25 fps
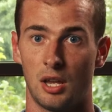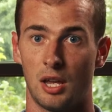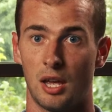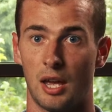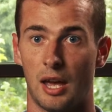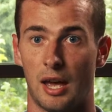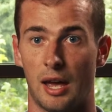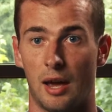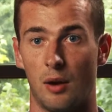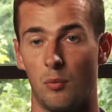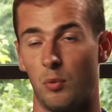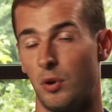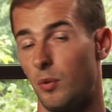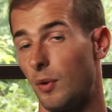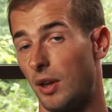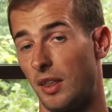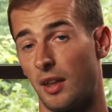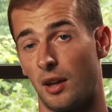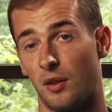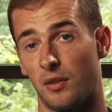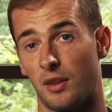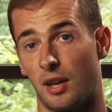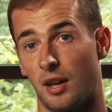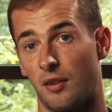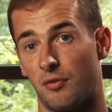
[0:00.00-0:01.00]
Uh, we went
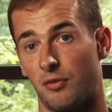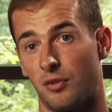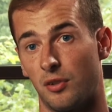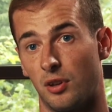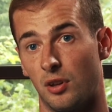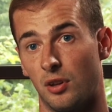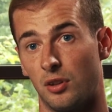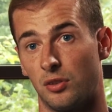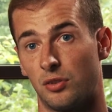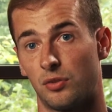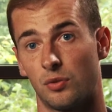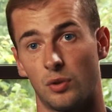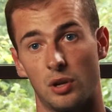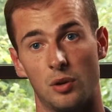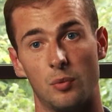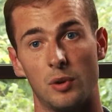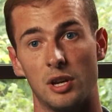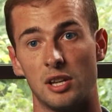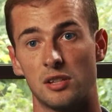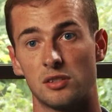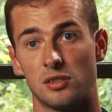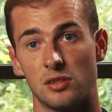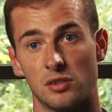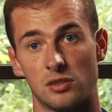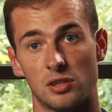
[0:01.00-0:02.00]
out there for three
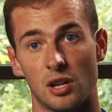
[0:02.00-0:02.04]
weeks in